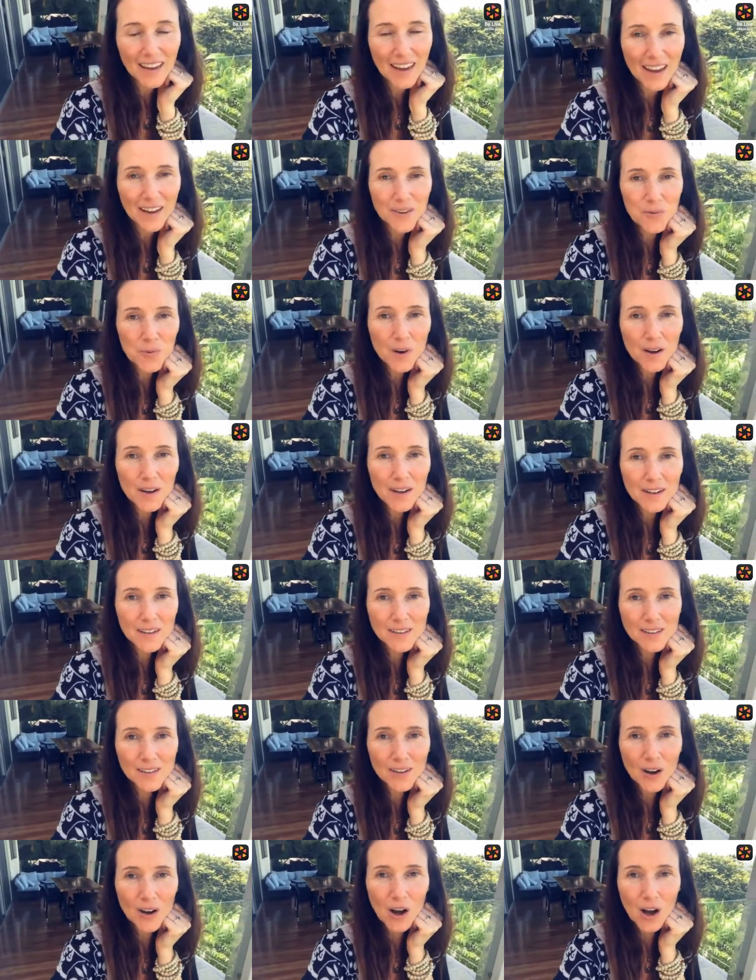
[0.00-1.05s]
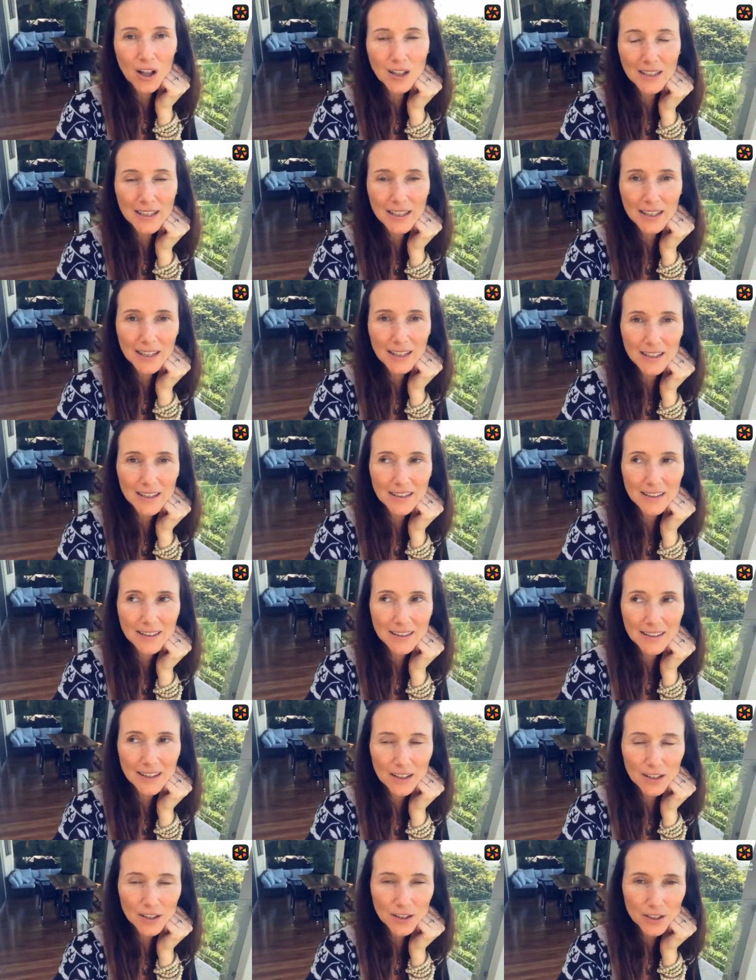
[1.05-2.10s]
And what is the calling
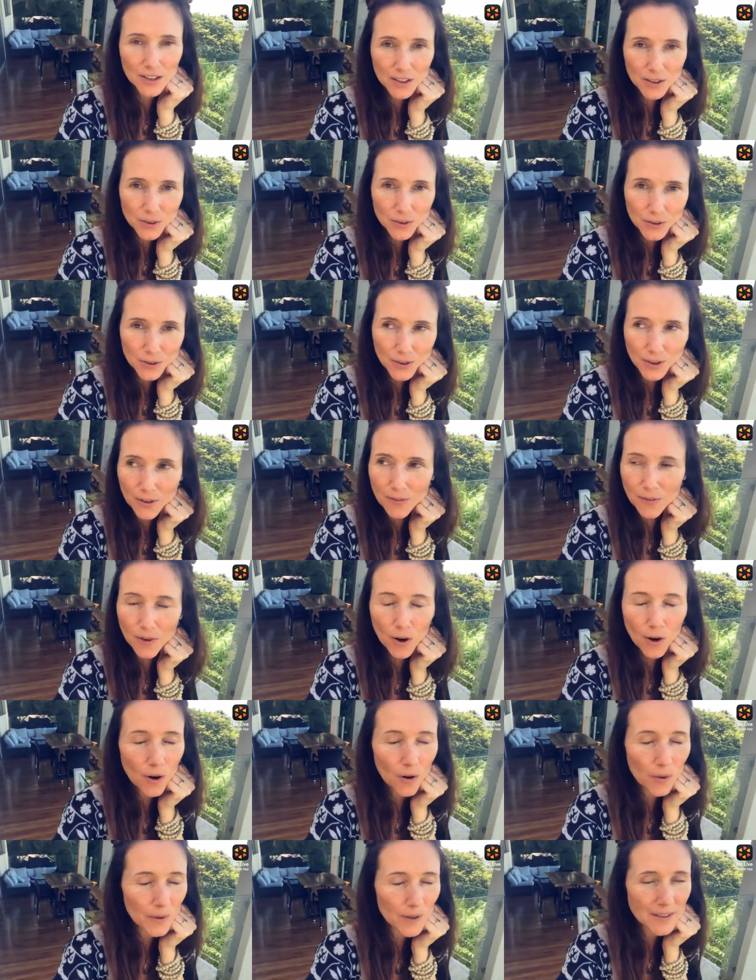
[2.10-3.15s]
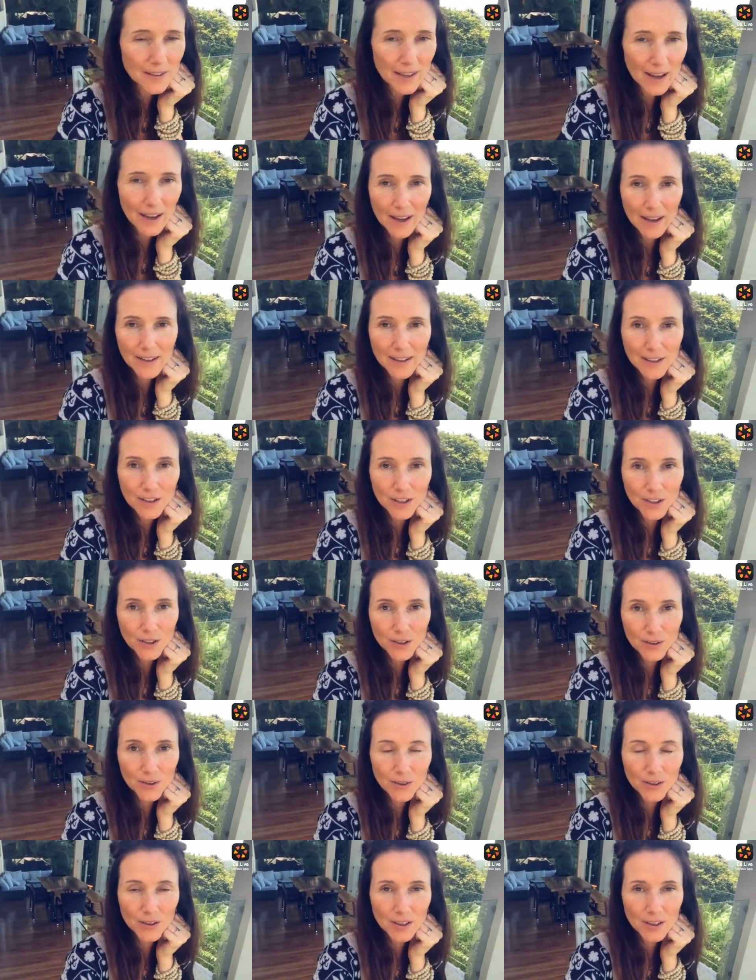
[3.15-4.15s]
that you have always had in you,